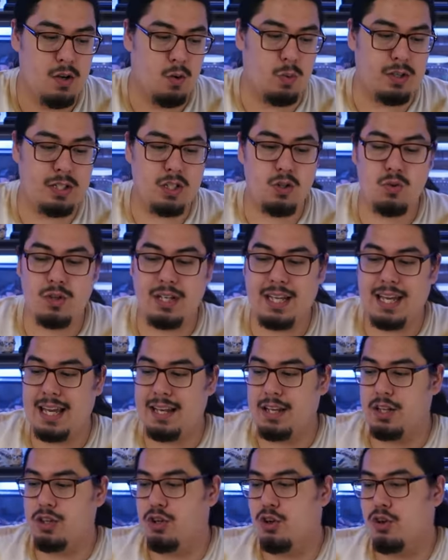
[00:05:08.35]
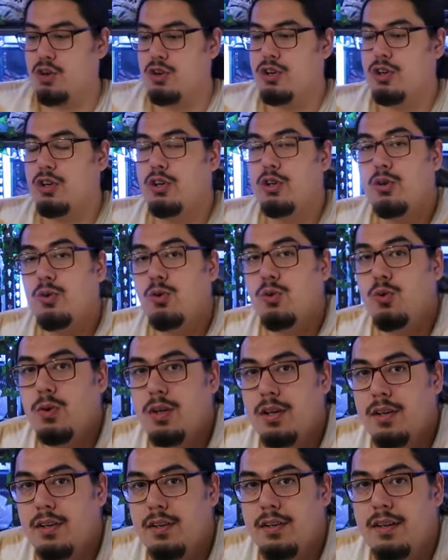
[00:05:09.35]
when you get your new
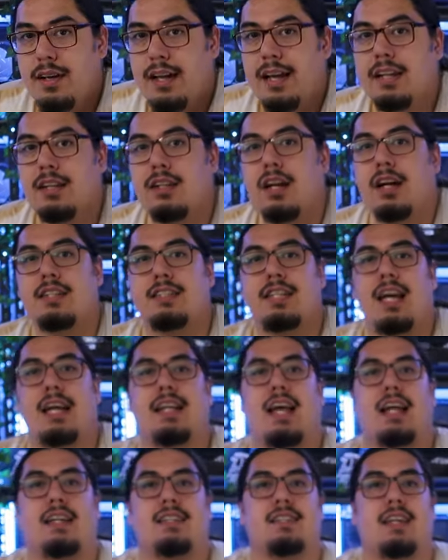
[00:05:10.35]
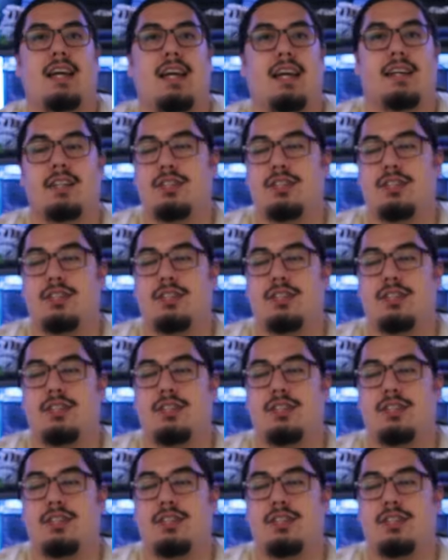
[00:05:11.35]
10-gallon tank,